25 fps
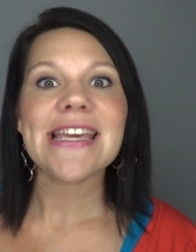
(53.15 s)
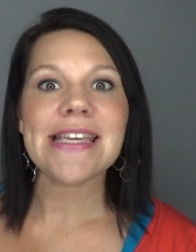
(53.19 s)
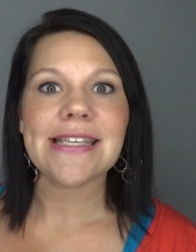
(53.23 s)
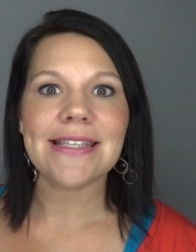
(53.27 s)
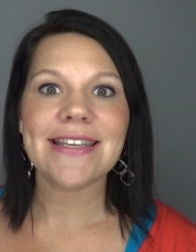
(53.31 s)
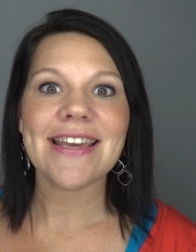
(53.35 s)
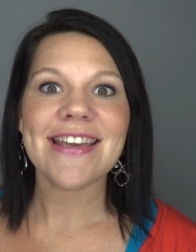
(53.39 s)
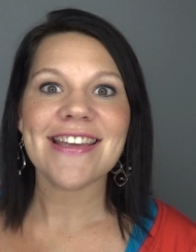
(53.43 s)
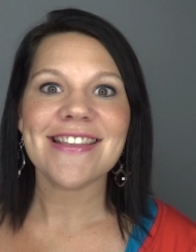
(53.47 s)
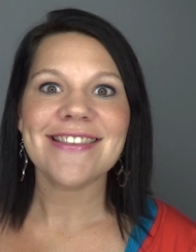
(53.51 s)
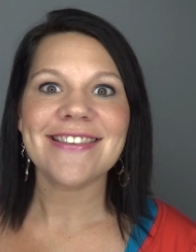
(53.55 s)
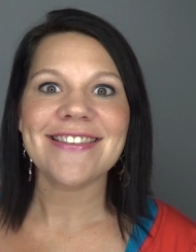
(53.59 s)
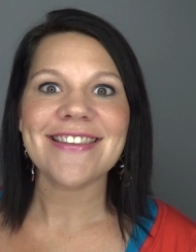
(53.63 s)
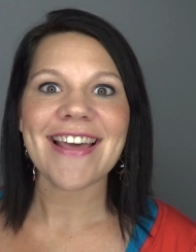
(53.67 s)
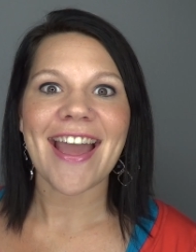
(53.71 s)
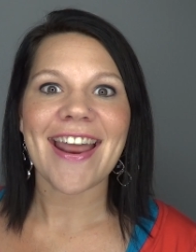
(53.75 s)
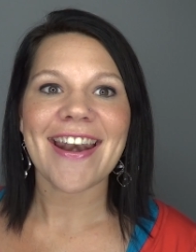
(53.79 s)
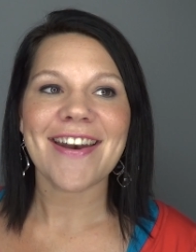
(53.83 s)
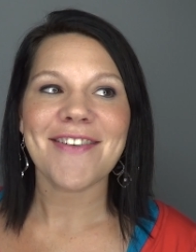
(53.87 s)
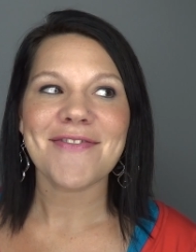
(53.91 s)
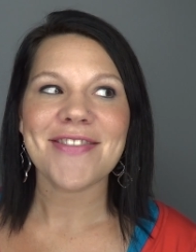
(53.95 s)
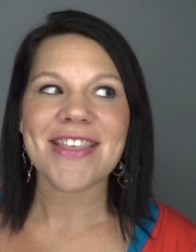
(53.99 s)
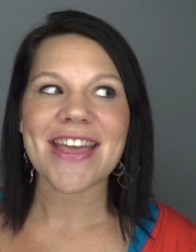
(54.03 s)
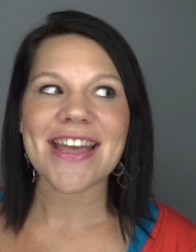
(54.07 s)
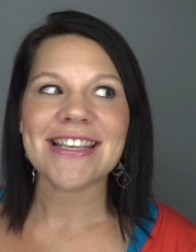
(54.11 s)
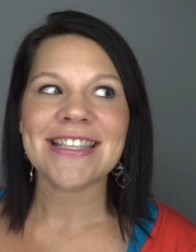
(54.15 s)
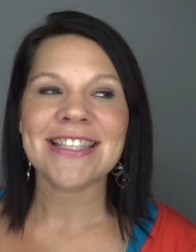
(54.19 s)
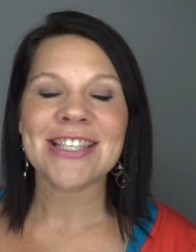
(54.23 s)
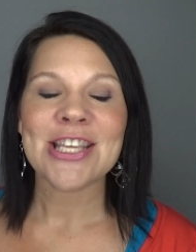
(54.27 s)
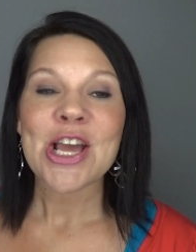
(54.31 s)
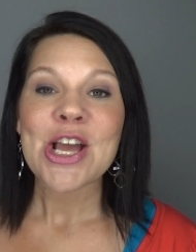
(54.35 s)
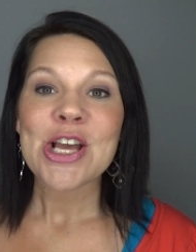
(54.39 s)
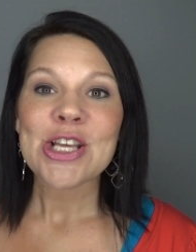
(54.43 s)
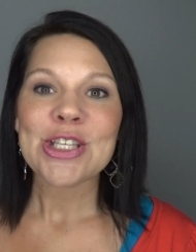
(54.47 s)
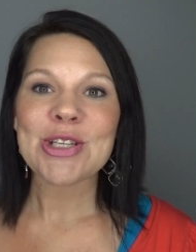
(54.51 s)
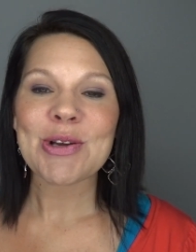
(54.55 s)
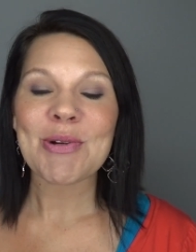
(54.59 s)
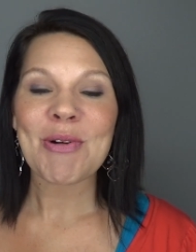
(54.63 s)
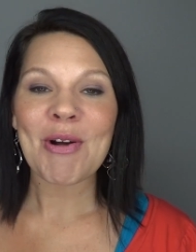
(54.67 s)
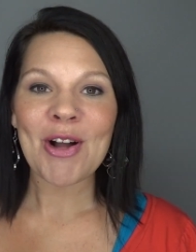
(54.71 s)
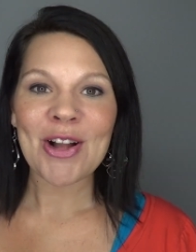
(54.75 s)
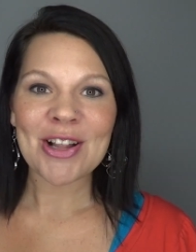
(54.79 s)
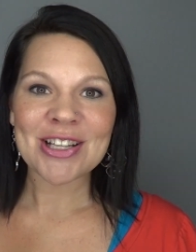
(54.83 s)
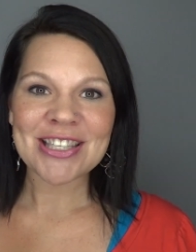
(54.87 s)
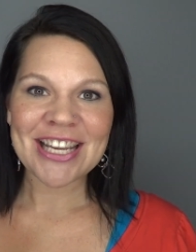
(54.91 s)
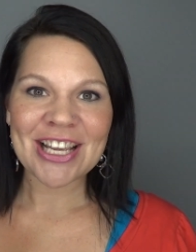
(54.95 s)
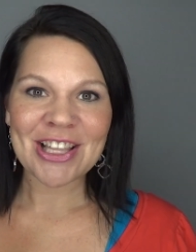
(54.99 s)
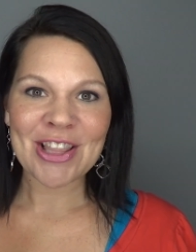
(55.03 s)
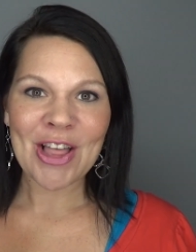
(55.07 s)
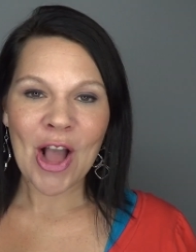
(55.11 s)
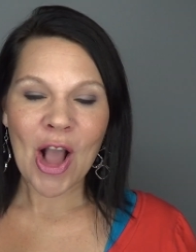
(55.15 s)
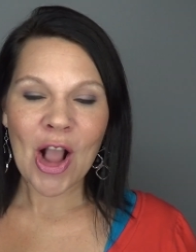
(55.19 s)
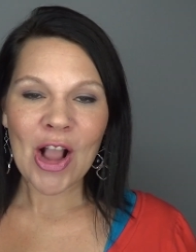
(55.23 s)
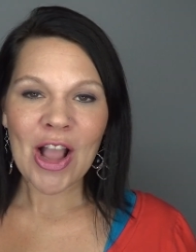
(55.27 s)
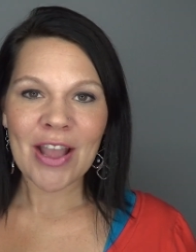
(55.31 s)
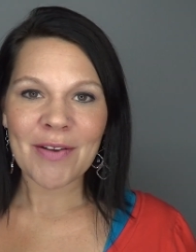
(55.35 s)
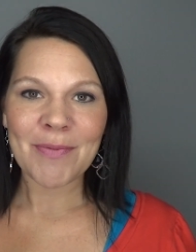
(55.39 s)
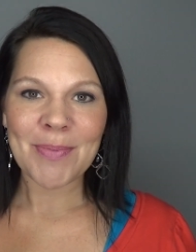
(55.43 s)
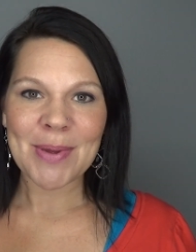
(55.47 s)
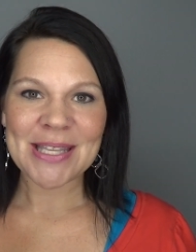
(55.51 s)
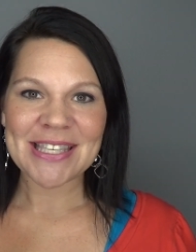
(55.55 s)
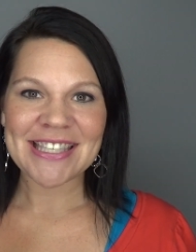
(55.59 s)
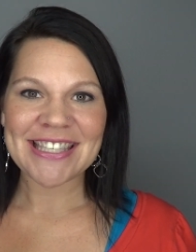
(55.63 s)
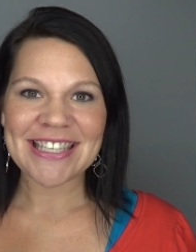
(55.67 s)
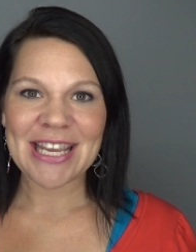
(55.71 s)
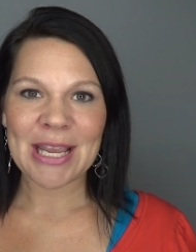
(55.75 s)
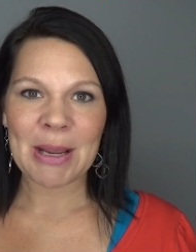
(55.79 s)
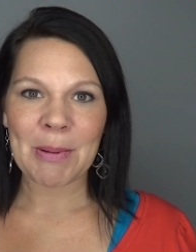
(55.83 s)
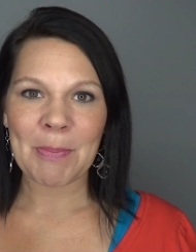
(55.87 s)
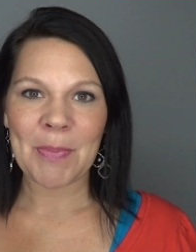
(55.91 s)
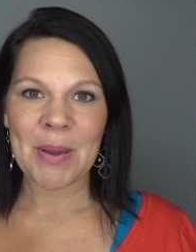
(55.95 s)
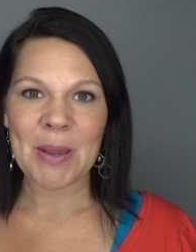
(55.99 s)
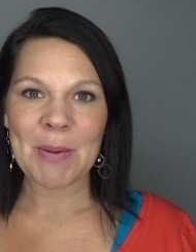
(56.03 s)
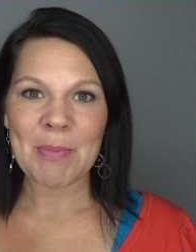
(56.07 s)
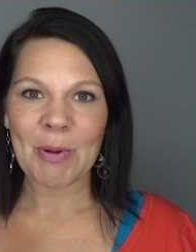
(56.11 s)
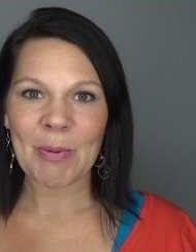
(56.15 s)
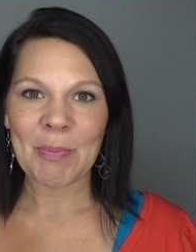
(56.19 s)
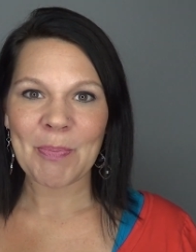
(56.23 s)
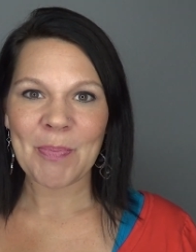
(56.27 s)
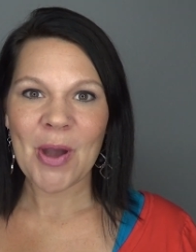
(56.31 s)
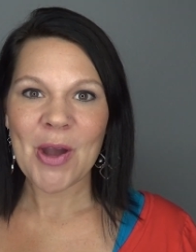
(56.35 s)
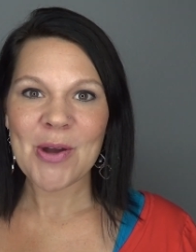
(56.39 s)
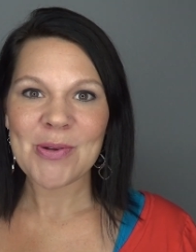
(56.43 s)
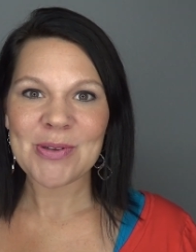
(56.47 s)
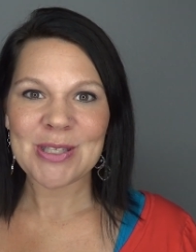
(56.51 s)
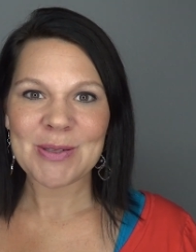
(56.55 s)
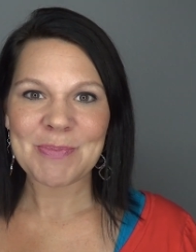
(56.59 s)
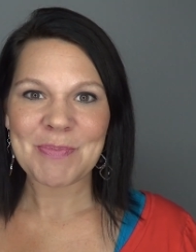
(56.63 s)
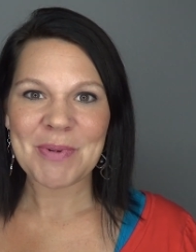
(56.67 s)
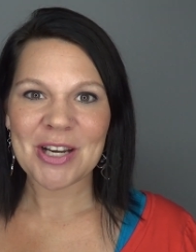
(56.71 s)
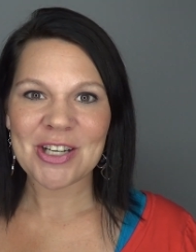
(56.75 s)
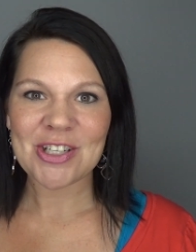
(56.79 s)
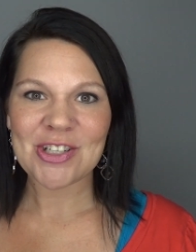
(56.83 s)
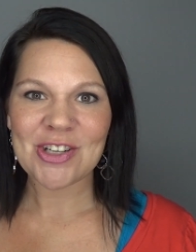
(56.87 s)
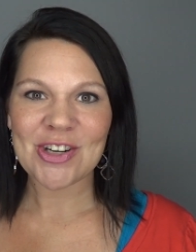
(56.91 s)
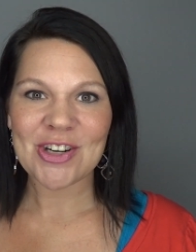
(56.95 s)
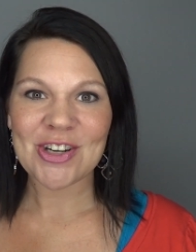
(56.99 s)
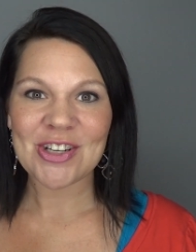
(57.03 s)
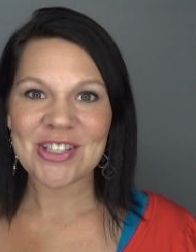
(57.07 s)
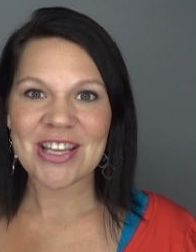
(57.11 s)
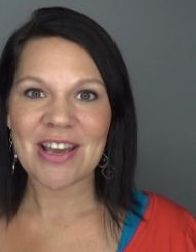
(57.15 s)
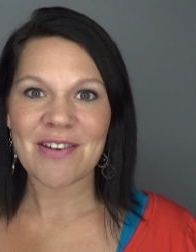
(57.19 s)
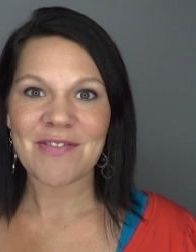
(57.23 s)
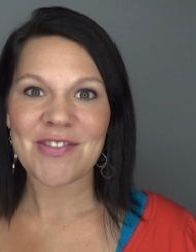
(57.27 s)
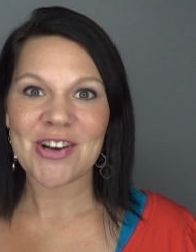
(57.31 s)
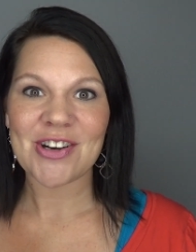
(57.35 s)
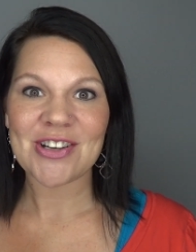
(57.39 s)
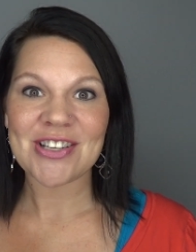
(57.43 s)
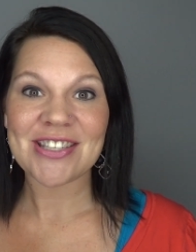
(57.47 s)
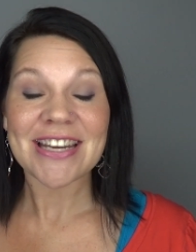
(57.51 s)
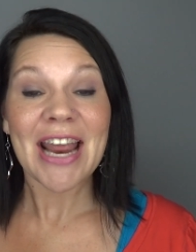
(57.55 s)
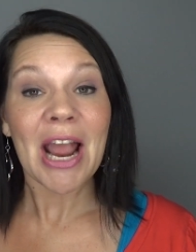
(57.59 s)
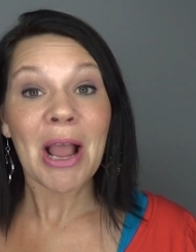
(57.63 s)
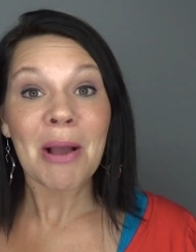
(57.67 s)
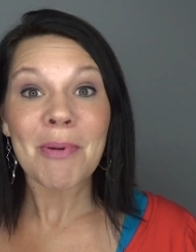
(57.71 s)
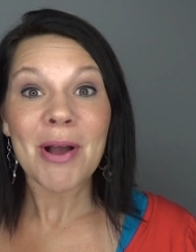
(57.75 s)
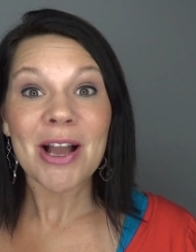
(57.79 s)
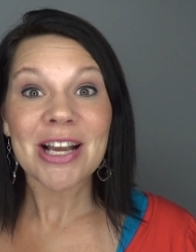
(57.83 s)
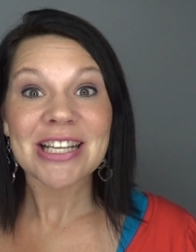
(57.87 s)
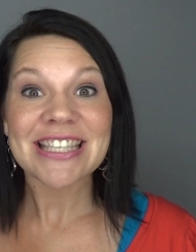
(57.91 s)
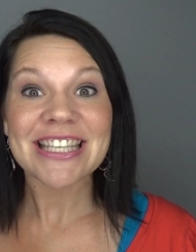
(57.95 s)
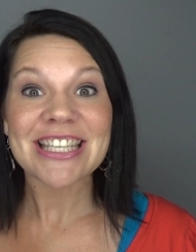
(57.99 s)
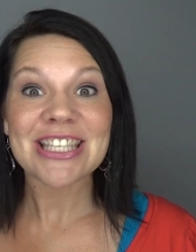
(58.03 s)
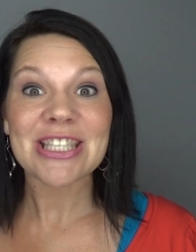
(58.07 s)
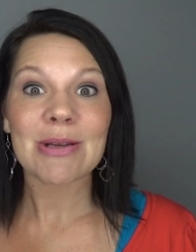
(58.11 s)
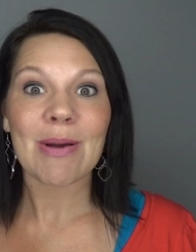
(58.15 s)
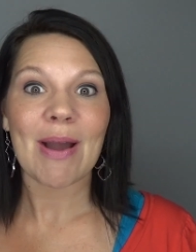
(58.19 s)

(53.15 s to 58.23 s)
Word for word: is inside of this. So all day long I've been seeing people post pictures of their style boxes,